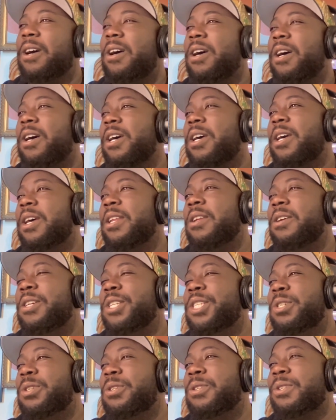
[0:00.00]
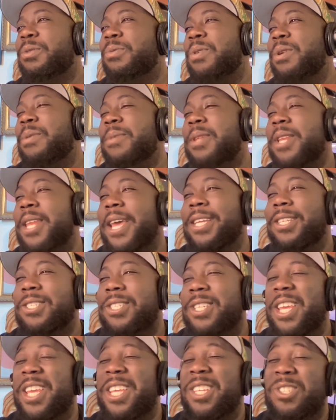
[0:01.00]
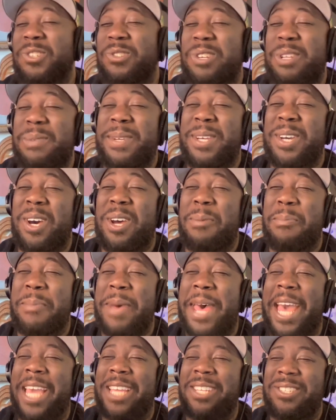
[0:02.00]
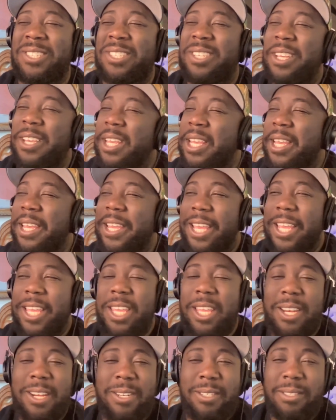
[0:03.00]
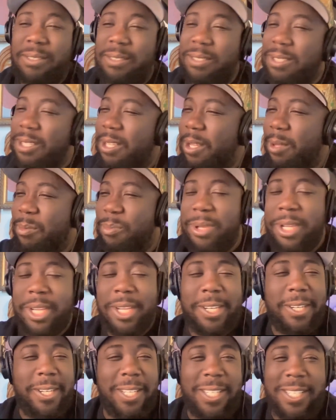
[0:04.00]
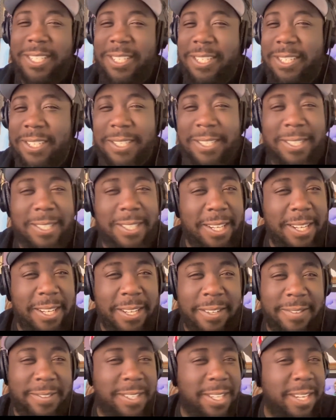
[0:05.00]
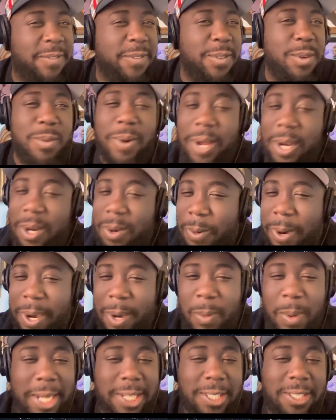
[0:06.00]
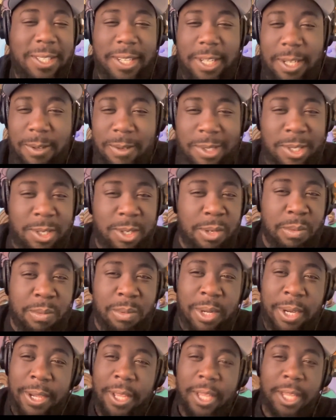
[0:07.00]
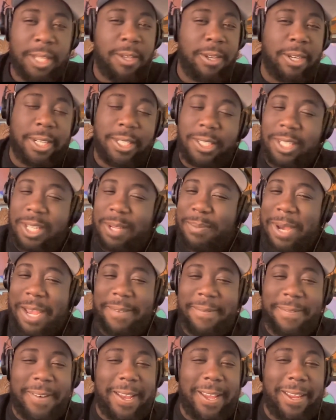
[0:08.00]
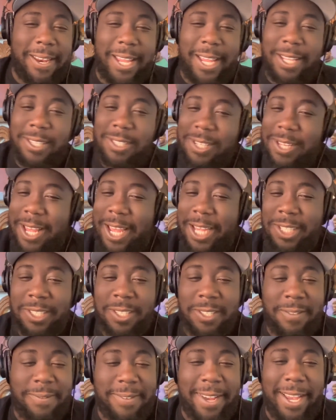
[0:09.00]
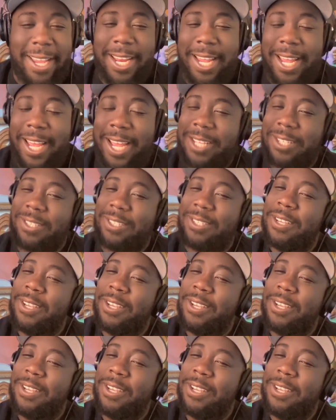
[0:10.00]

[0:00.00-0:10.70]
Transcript: on Adult Swim, the next day streaming on Max. And, be good to yourselves. And if you want to watch the YouTube, you can see my fine ass, Langston's fine ass.